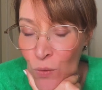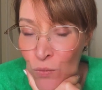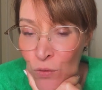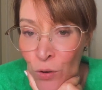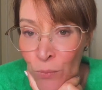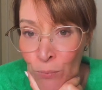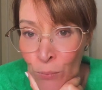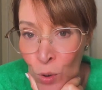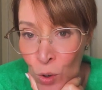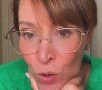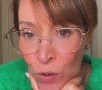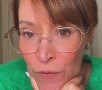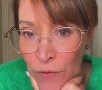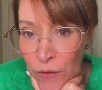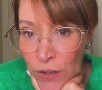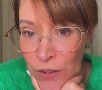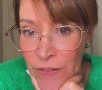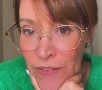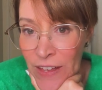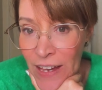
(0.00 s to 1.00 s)

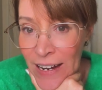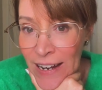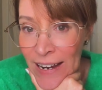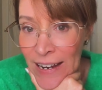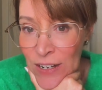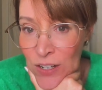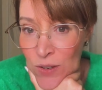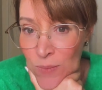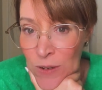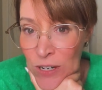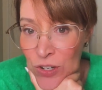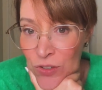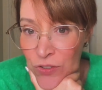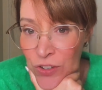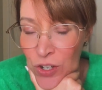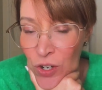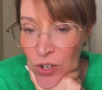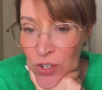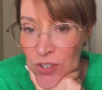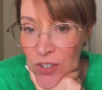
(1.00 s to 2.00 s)
removal of that
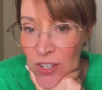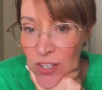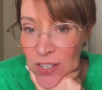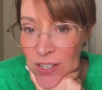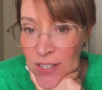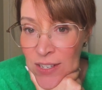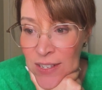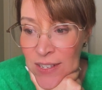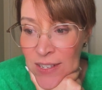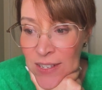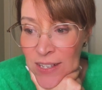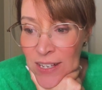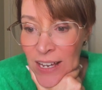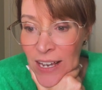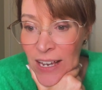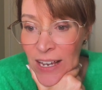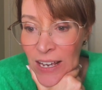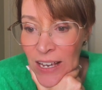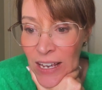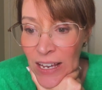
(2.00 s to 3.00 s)
endometriosis
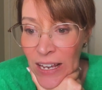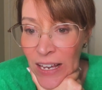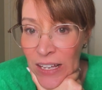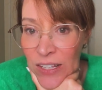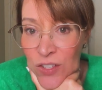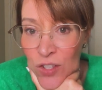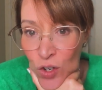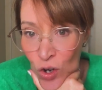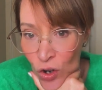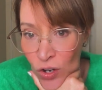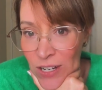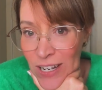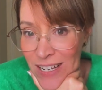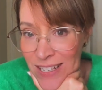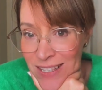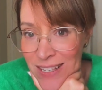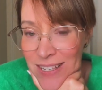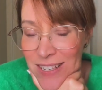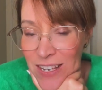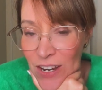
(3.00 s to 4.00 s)
is not
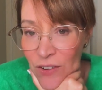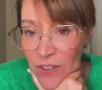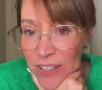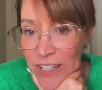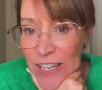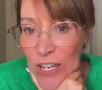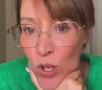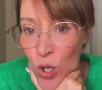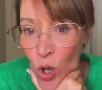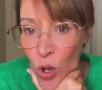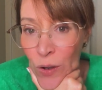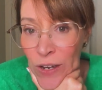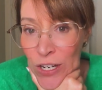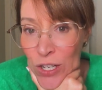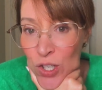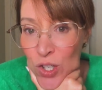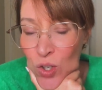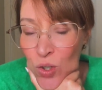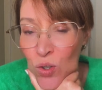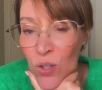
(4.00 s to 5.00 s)
necessarily
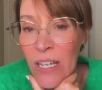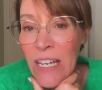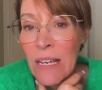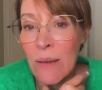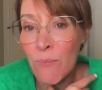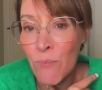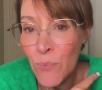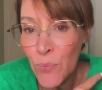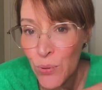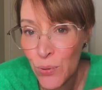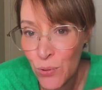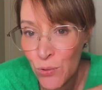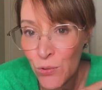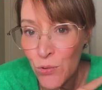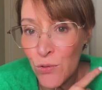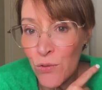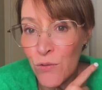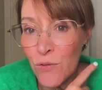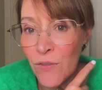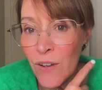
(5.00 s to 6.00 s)
going to
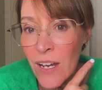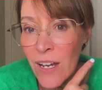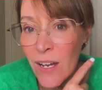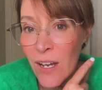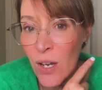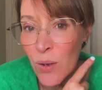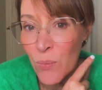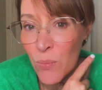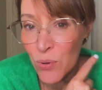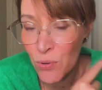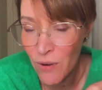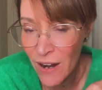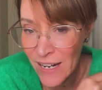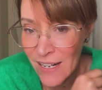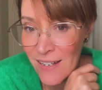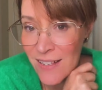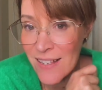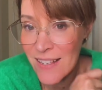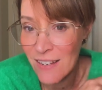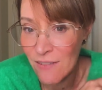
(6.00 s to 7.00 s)
improve
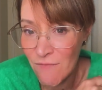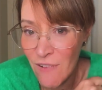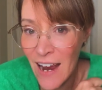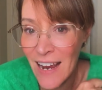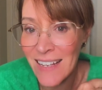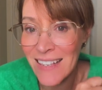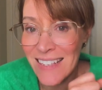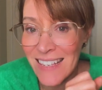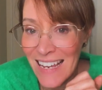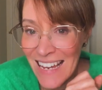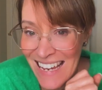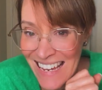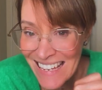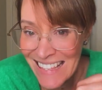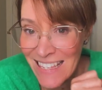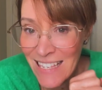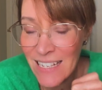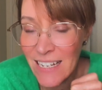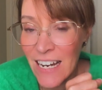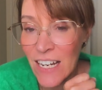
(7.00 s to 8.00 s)
pregnancy rates
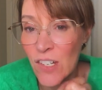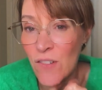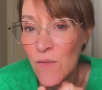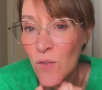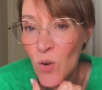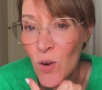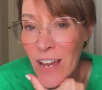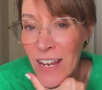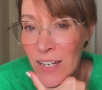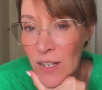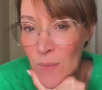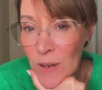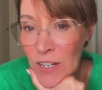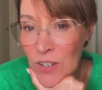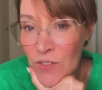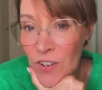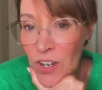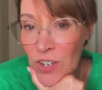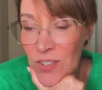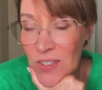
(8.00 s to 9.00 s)
in stage 4
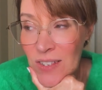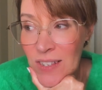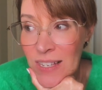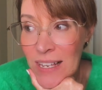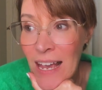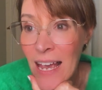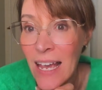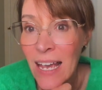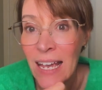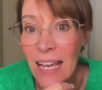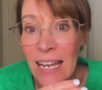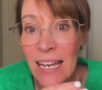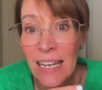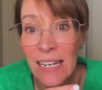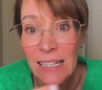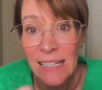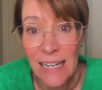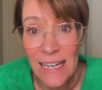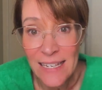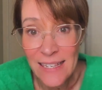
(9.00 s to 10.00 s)
endometriosis.
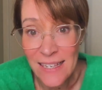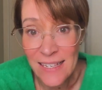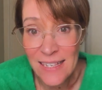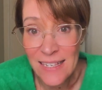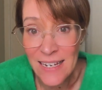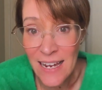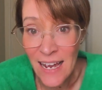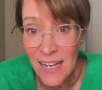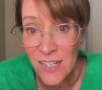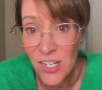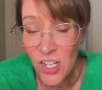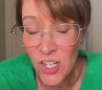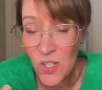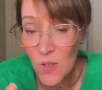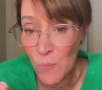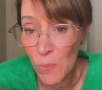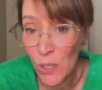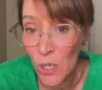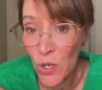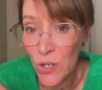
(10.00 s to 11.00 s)
In lesser
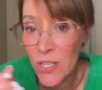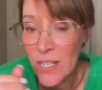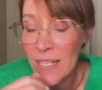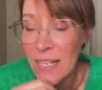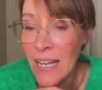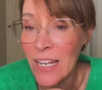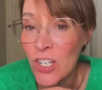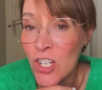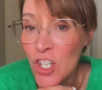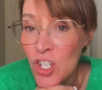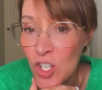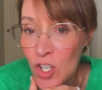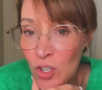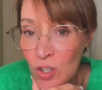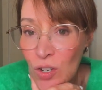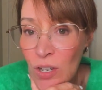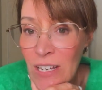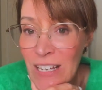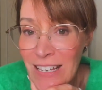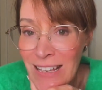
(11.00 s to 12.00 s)
stages, below stage
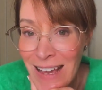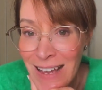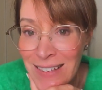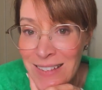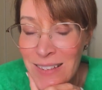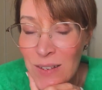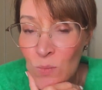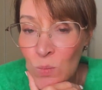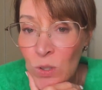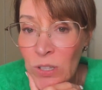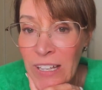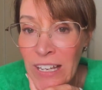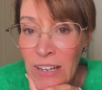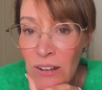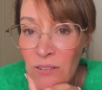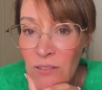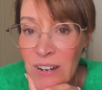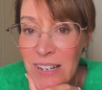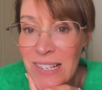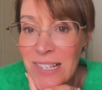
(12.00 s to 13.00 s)
2, yes, it will
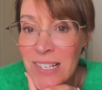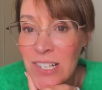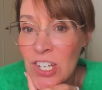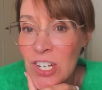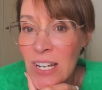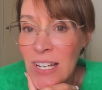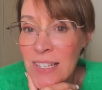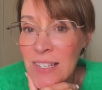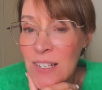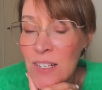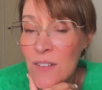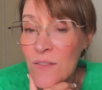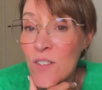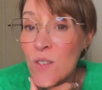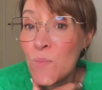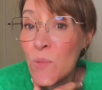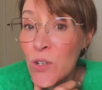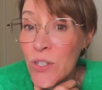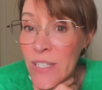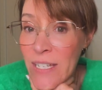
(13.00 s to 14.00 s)
increase the chances of
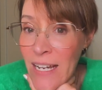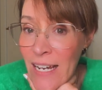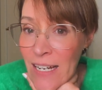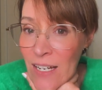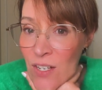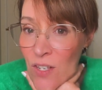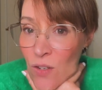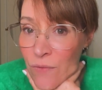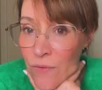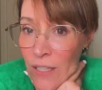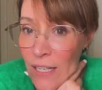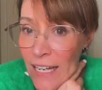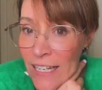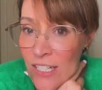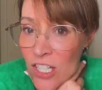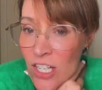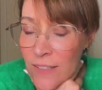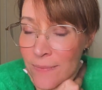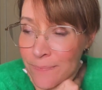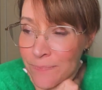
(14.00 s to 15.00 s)
spontaneous
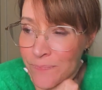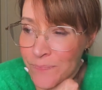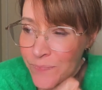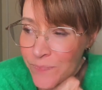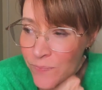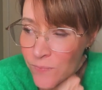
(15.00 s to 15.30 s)
ovulation